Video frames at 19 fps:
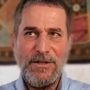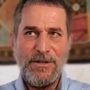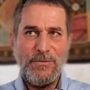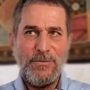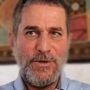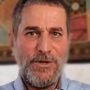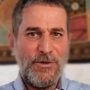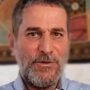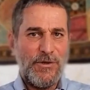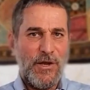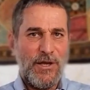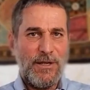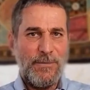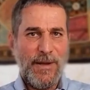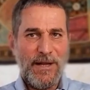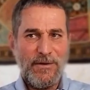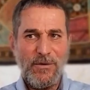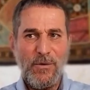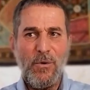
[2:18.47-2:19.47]
when you talk
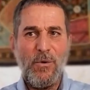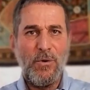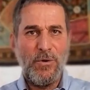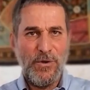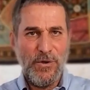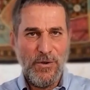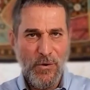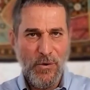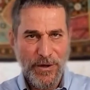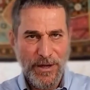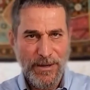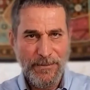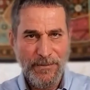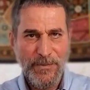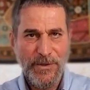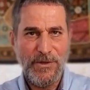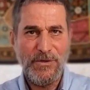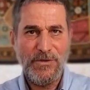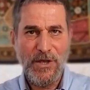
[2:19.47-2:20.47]
about Or
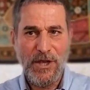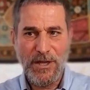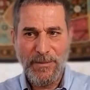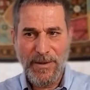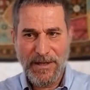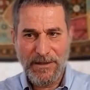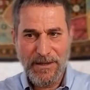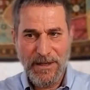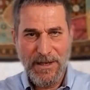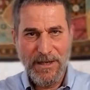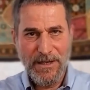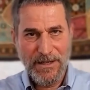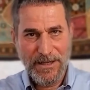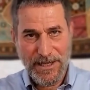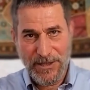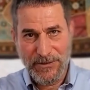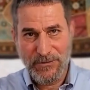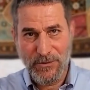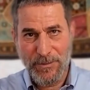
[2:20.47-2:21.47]
LeGoyim, when you talk about
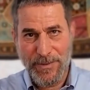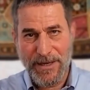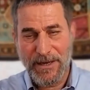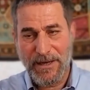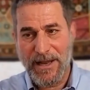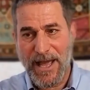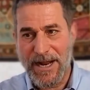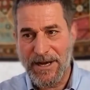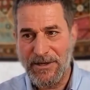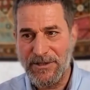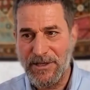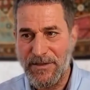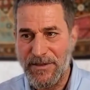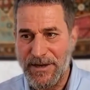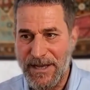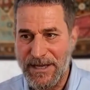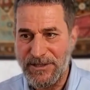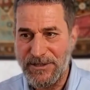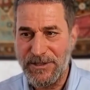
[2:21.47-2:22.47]
Israel being a light unto
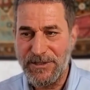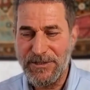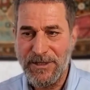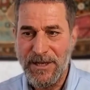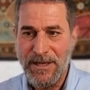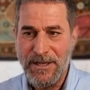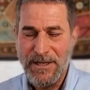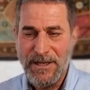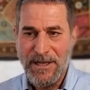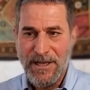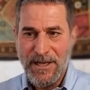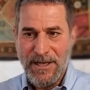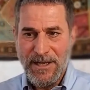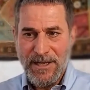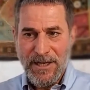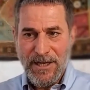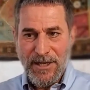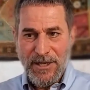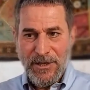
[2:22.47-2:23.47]
the nations,
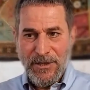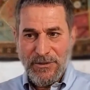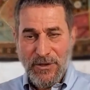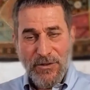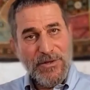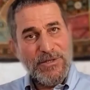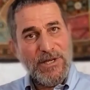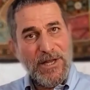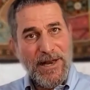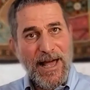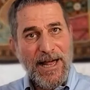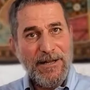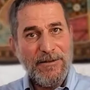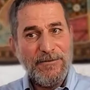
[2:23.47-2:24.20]
so there's a lot